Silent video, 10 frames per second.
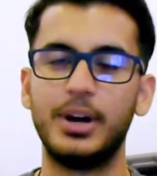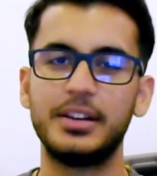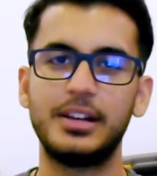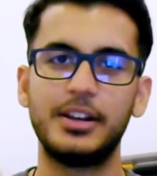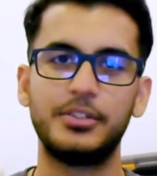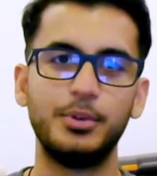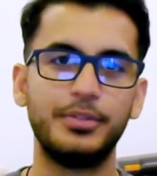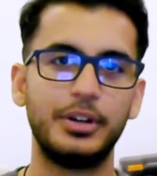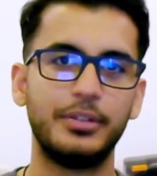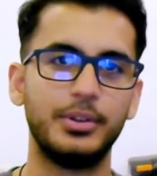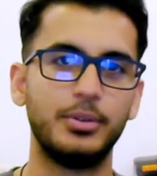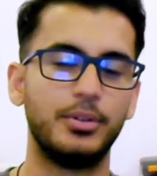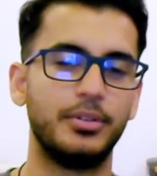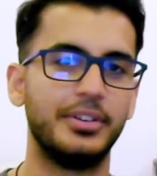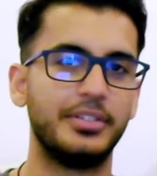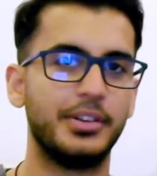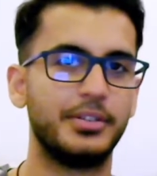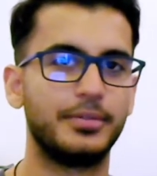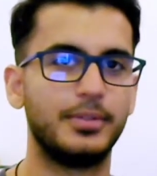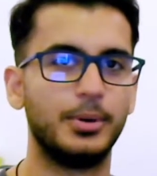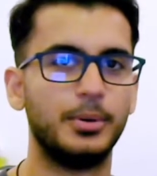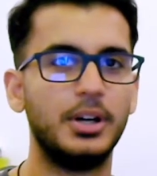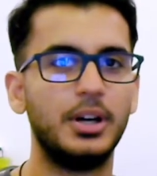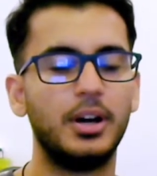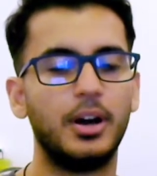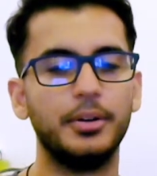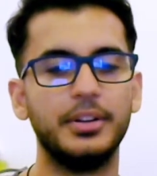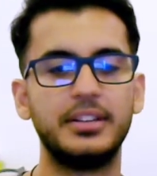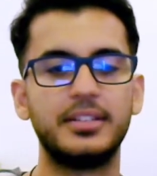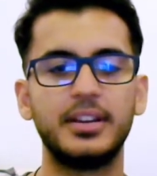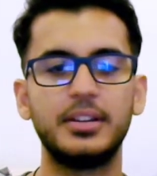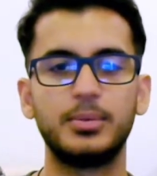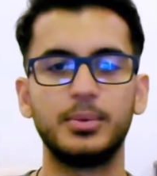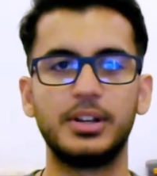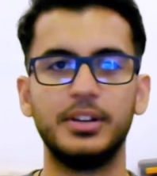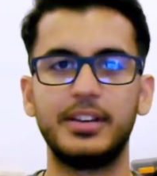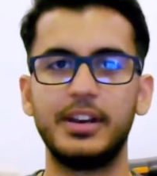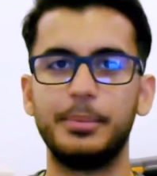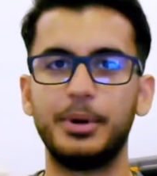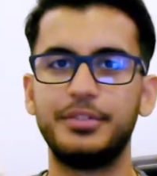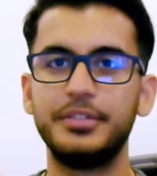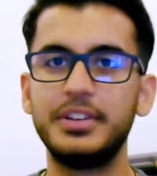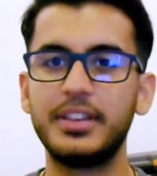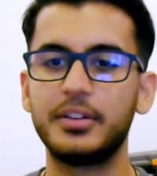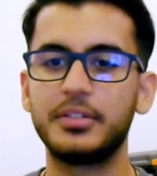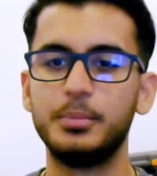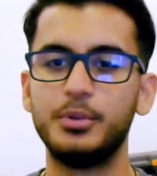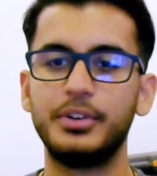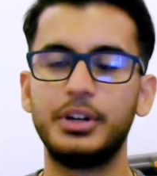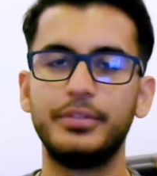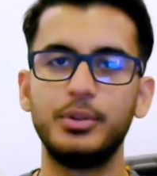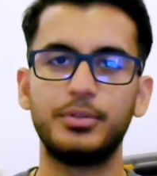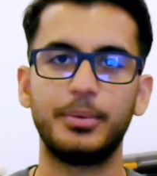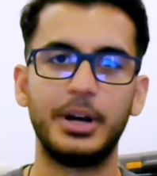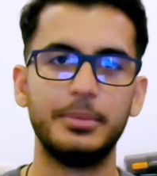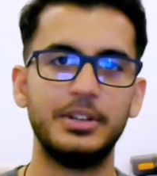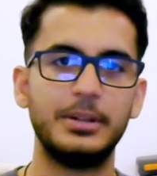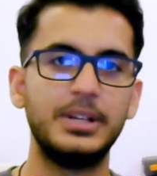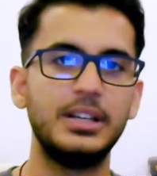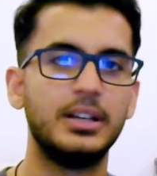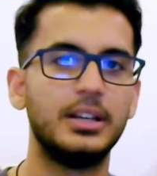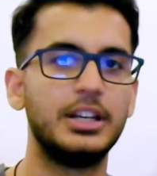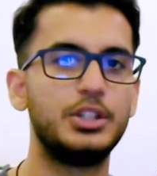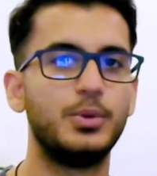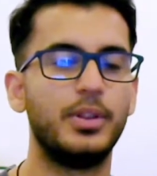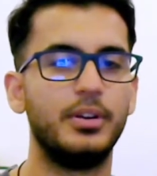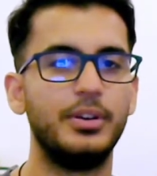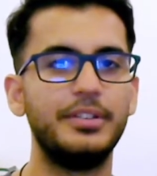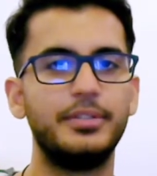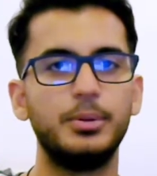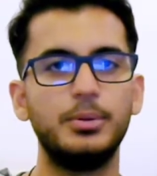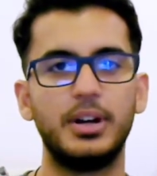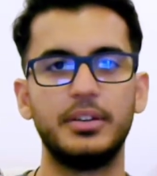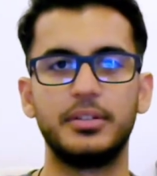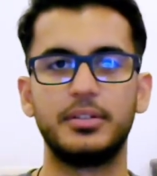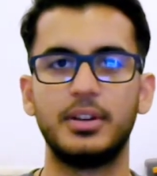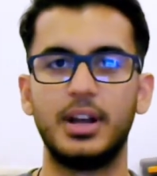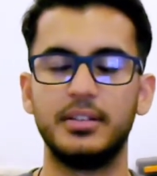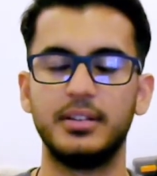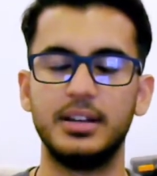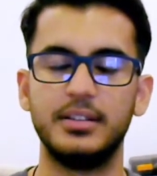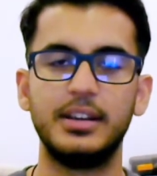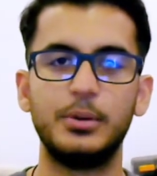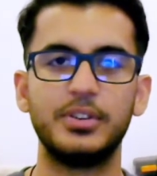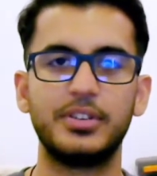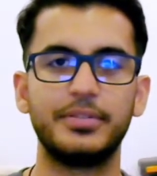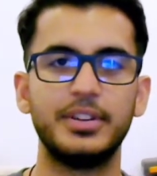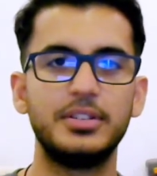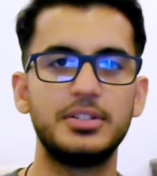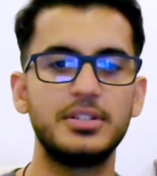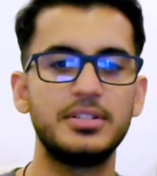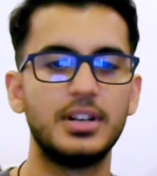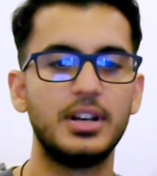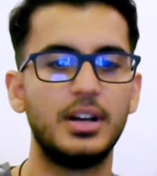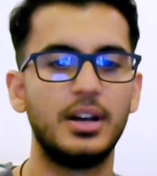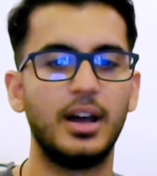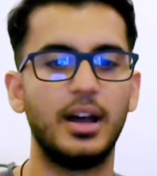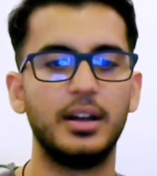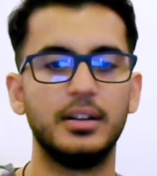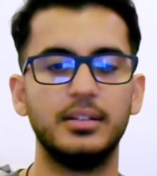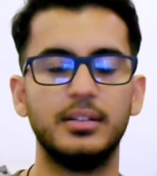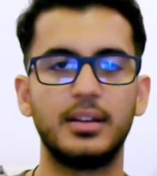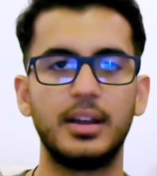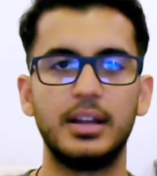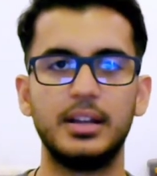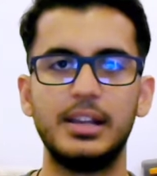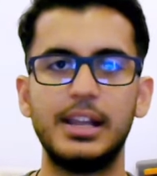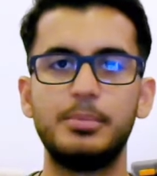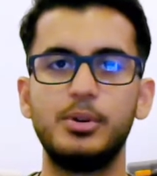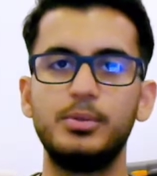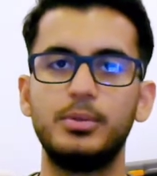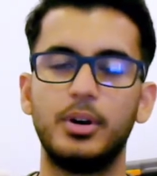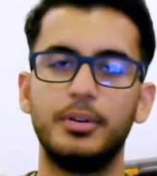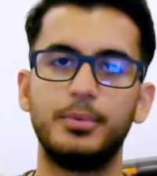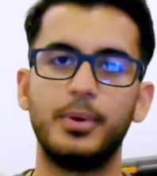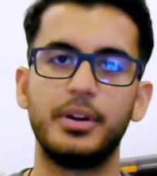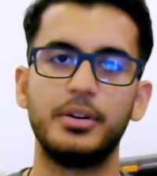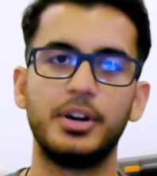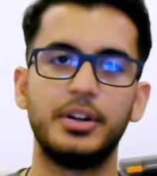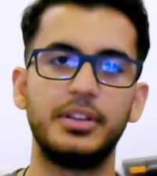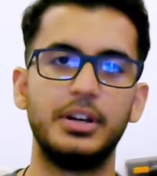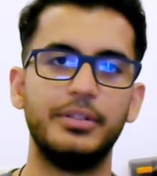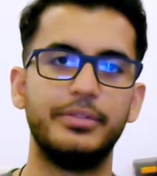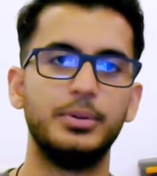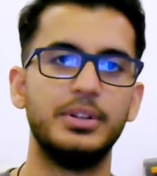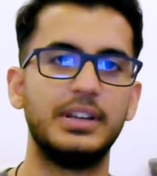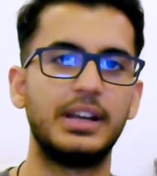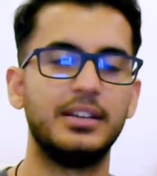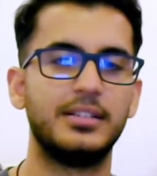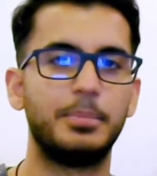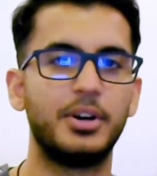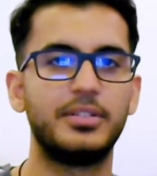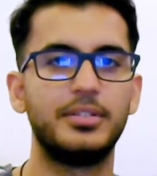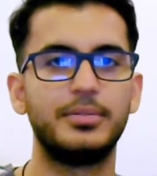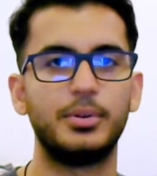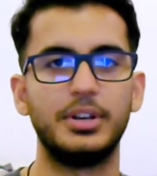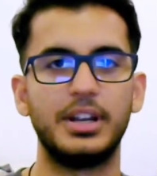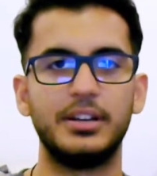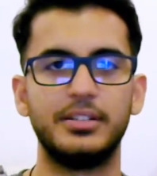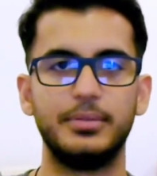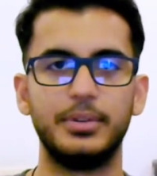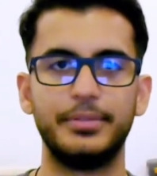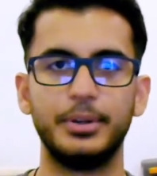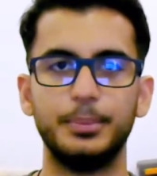analyze movie reviews using TensorFlow. Our dataset will contain about 50,000 movie reviews from IMDB, each with a review as a sequence of integers and a label of whether or not the review indicates a positive or a negative review.